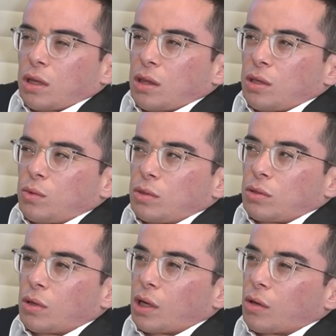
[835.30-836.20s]
think it
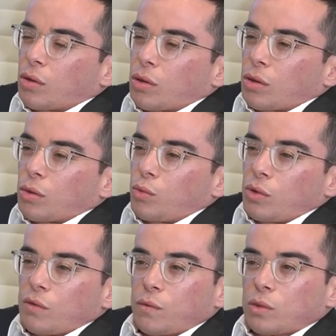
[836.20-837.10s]
was like
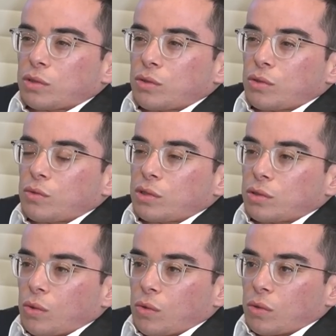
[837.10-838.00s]
3 or 4
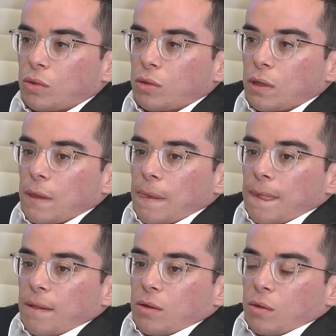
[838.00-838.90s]
surgeries total
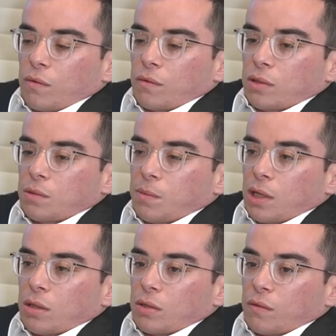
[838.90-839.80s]
over the
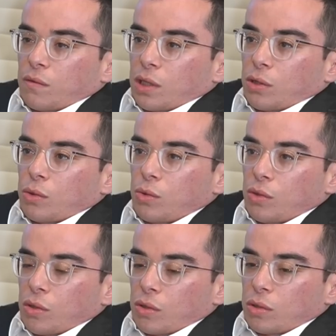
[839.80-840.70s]
span of like 2
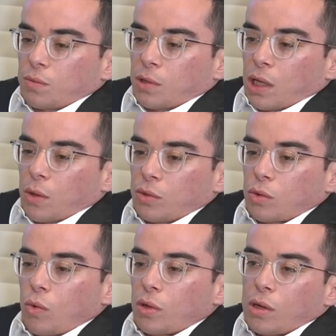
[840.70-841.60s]
years. But I was
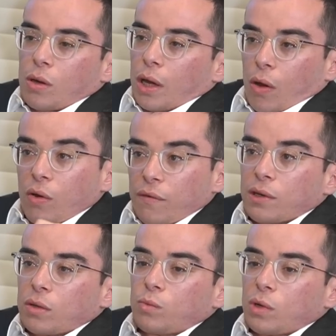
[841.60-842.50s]
only like
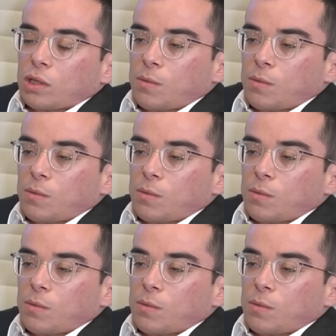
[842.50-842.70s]
living in West